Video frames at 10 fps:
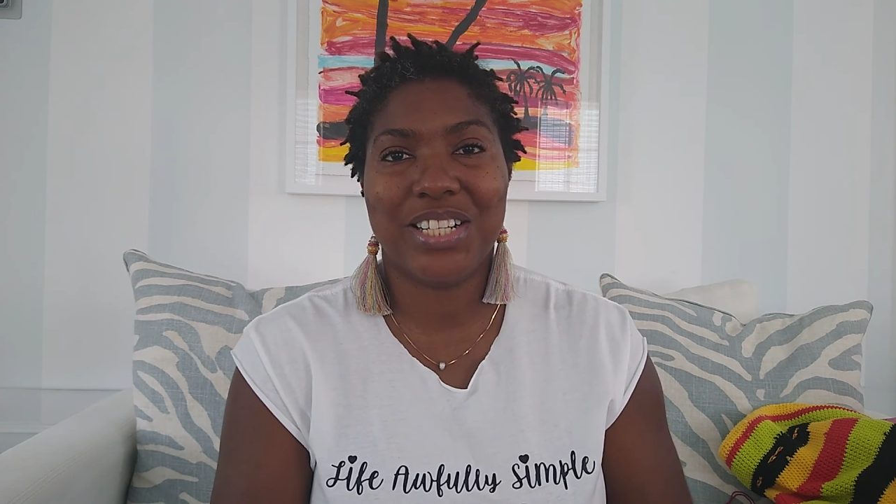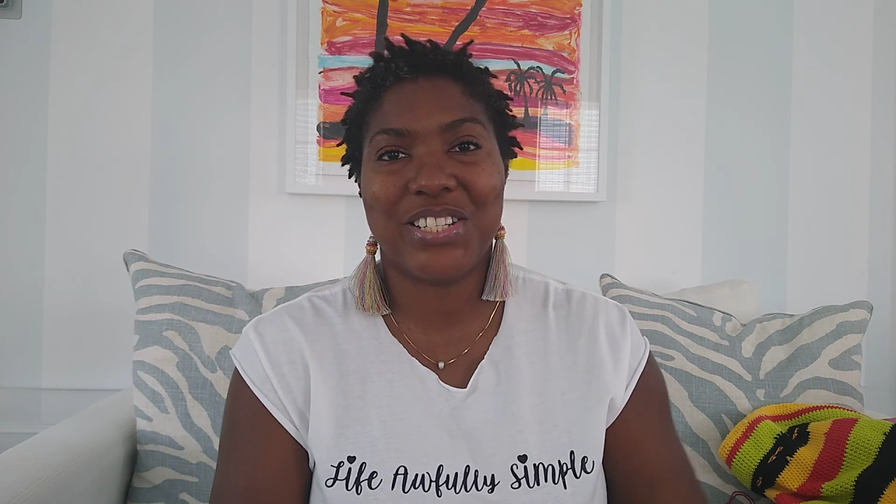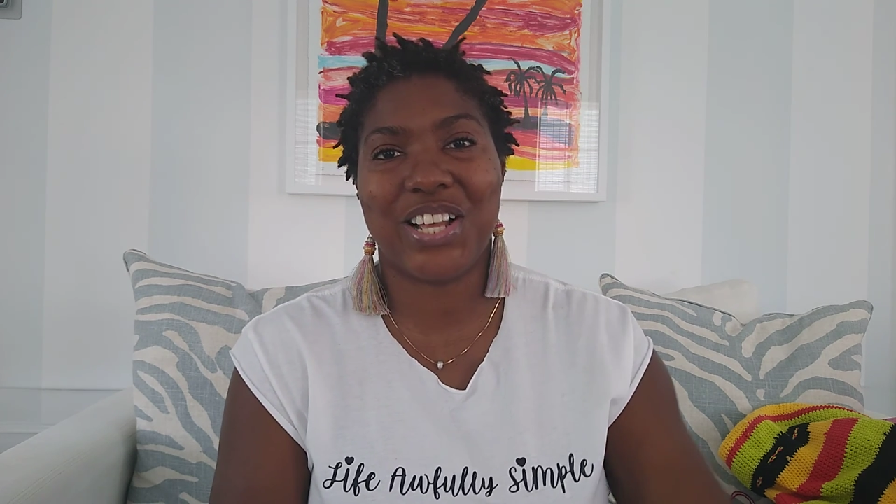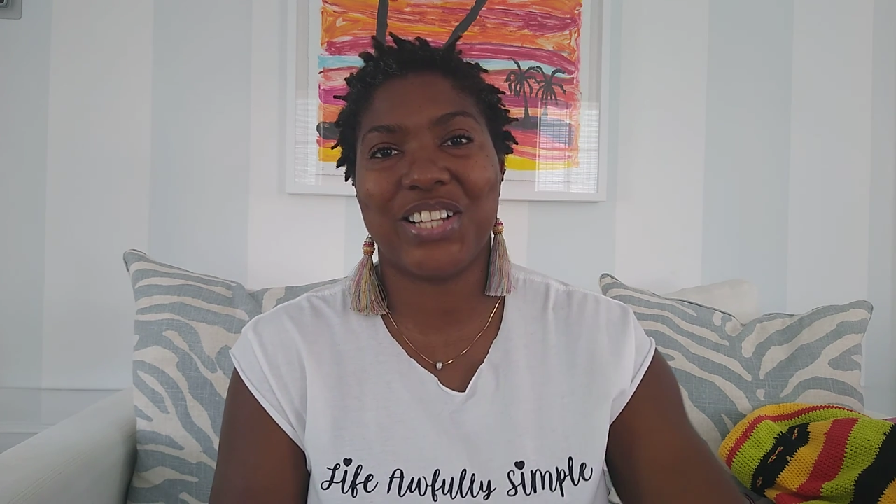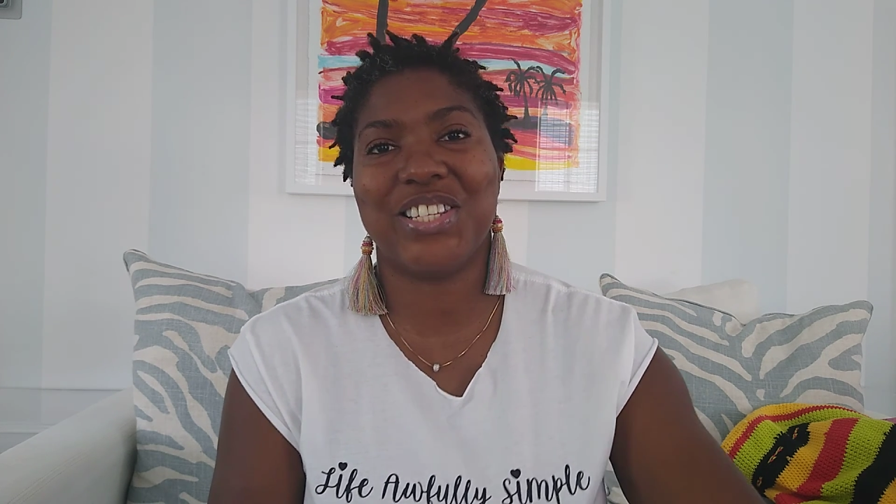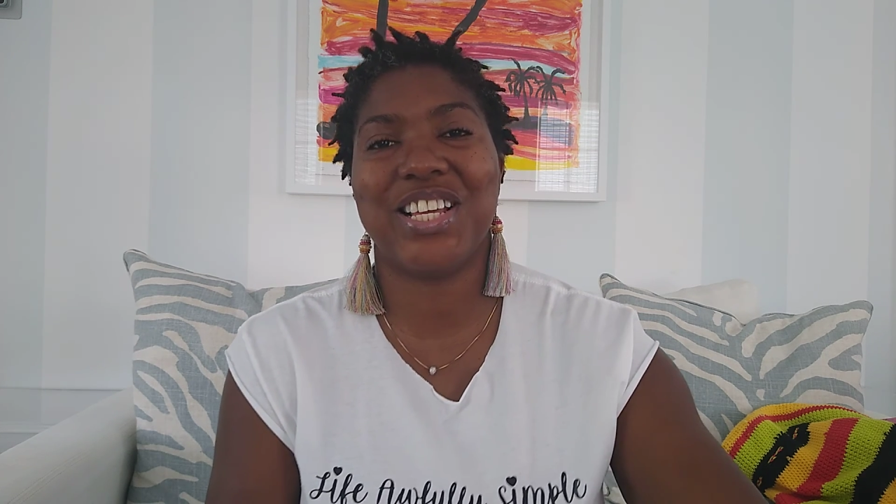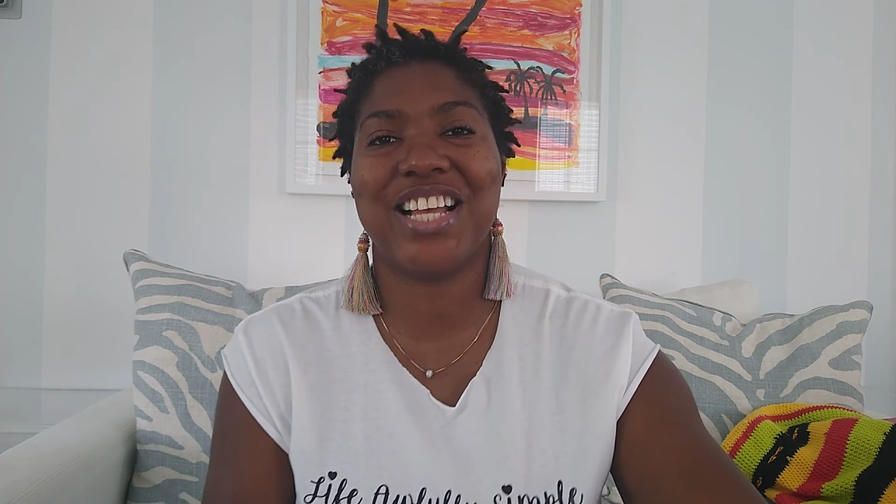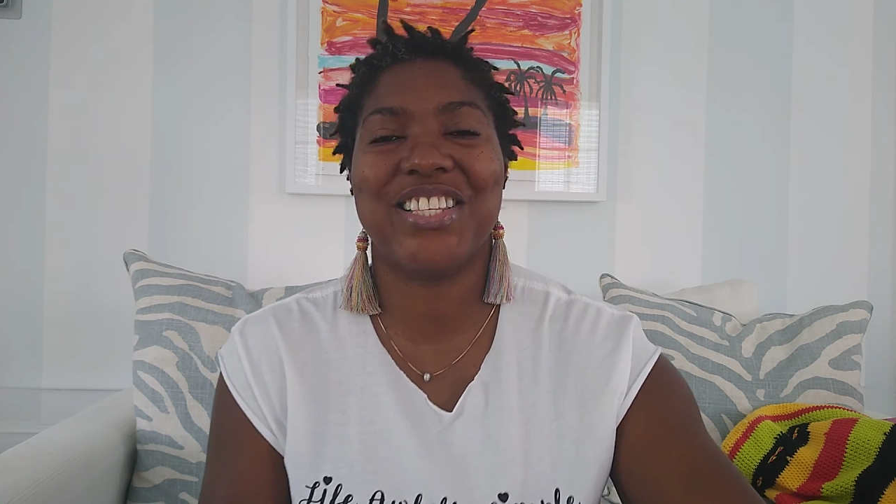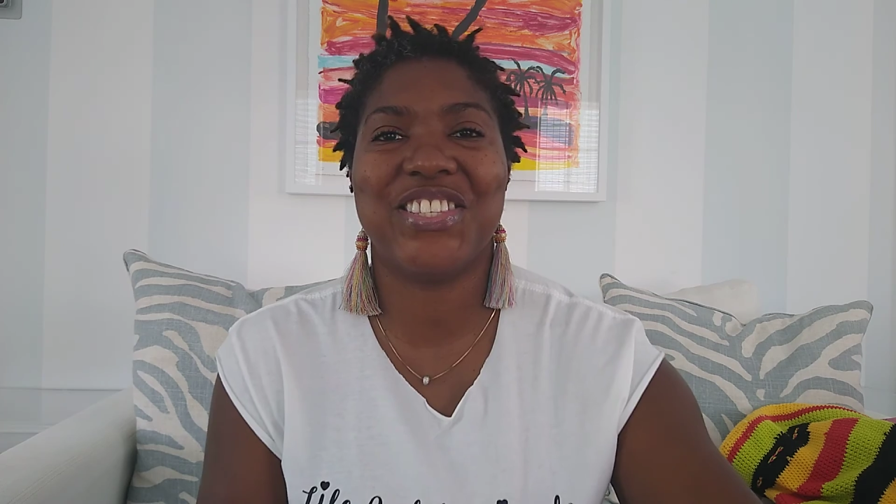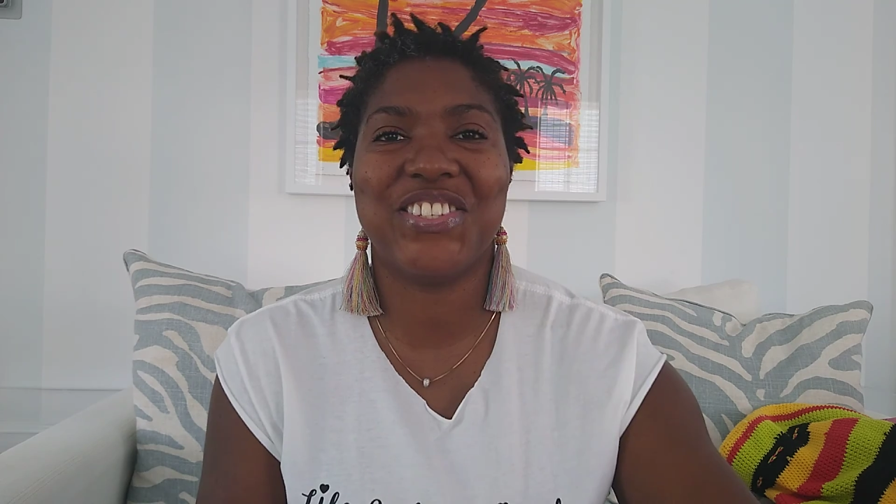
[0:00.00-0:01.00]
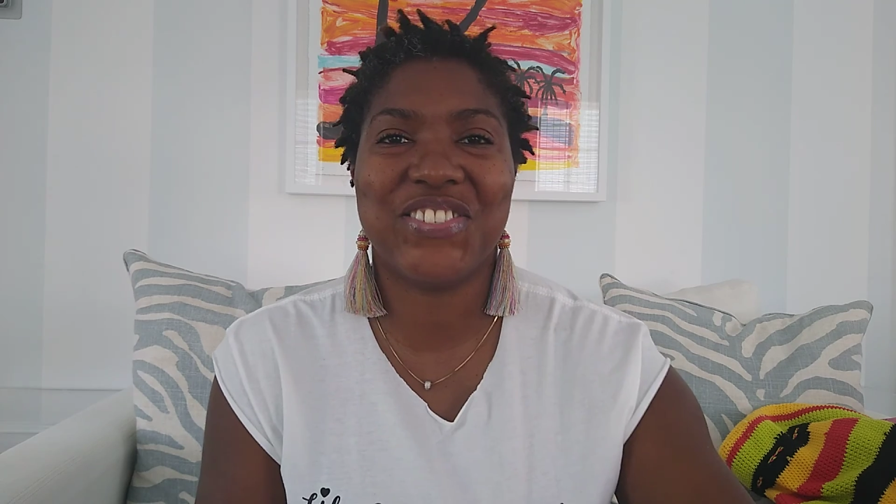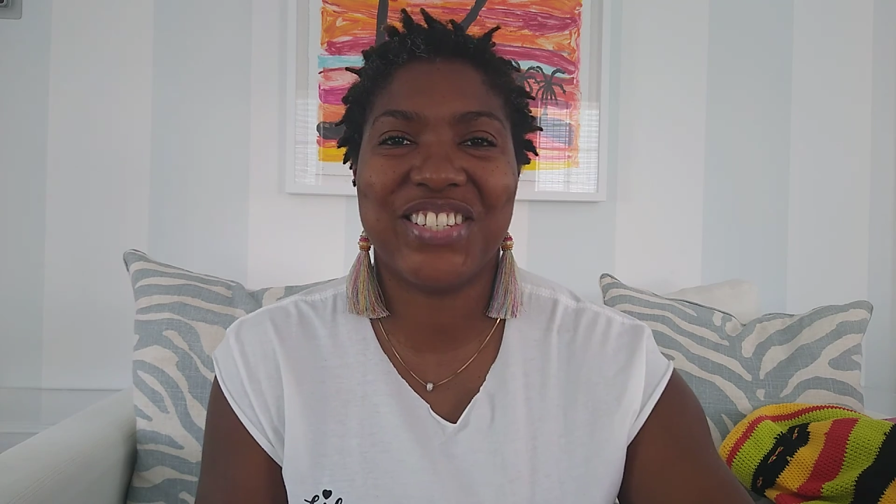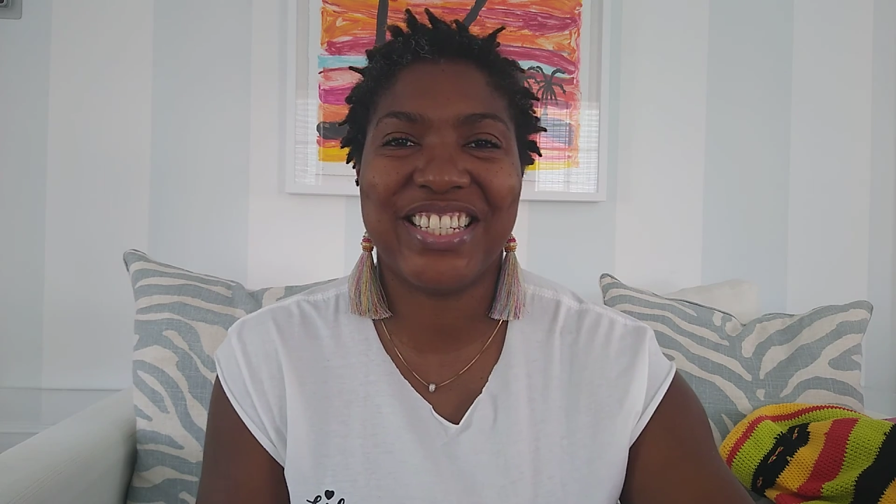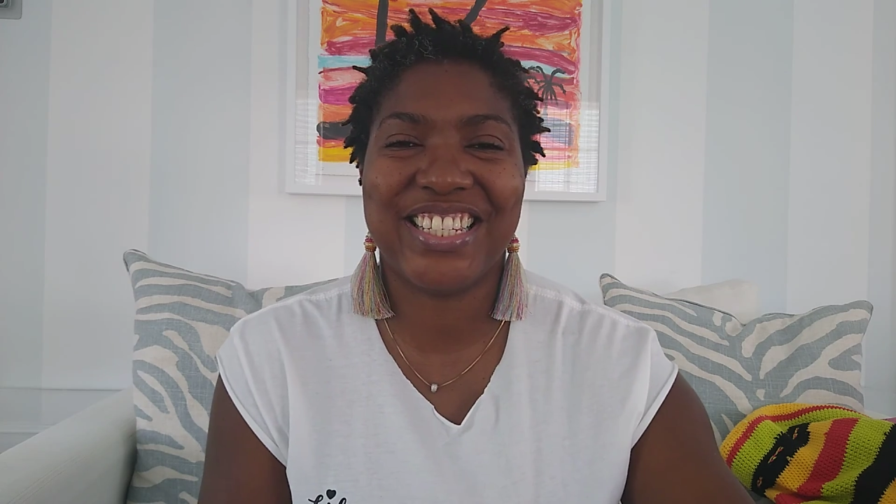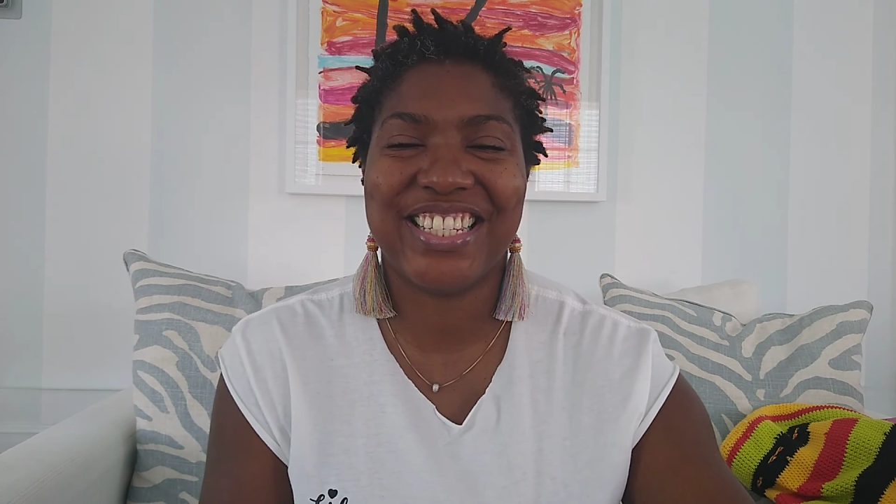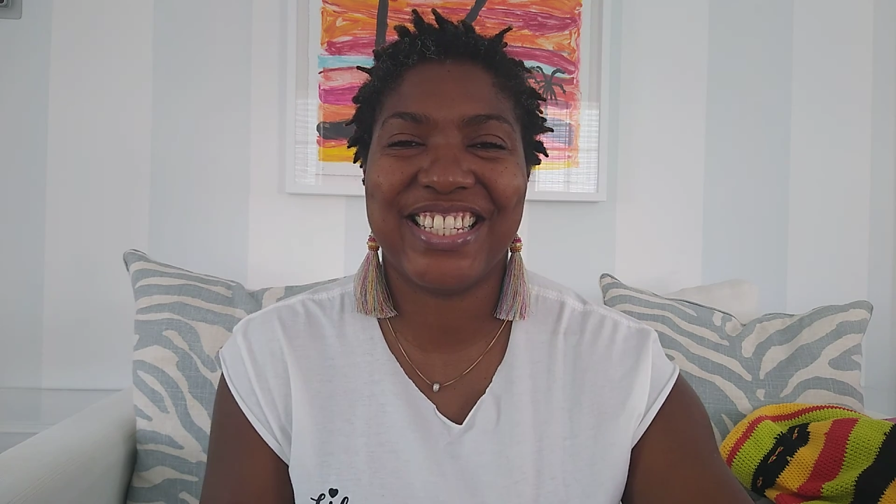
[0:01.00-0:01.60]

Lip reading: Talk to you guys soon.